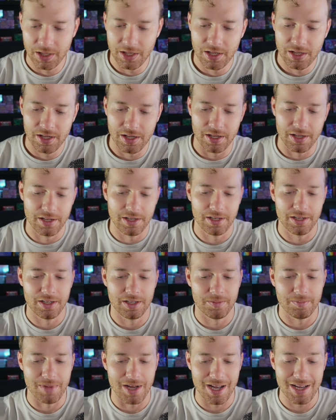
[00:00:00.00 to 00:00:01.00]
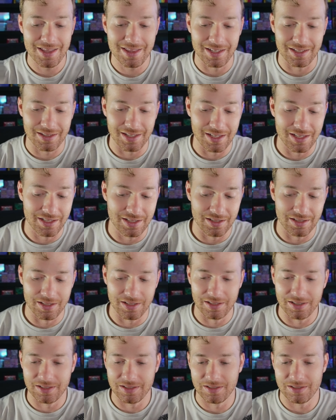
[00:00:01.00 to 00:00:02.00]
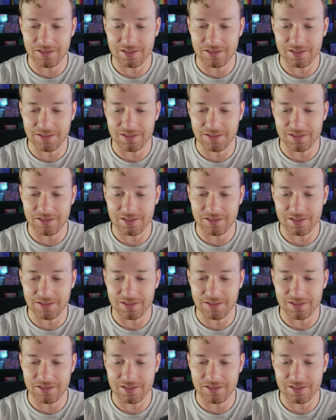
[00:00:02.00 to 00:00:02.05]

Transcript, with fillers: Um, I think they need to.